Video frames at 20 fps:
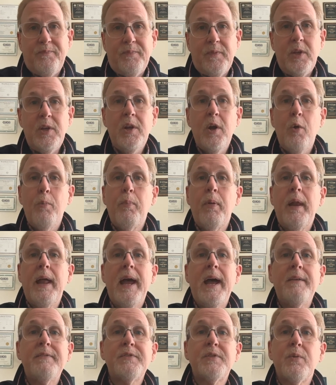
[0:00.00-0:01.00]
You know,
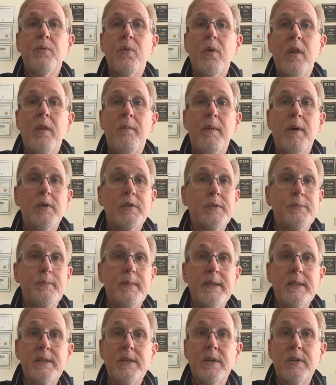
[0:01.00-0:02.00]
PLAAFPs are one of the most
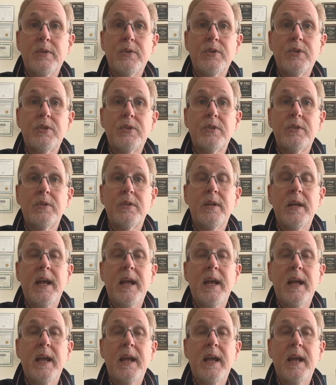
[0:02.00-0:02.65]
misunderstood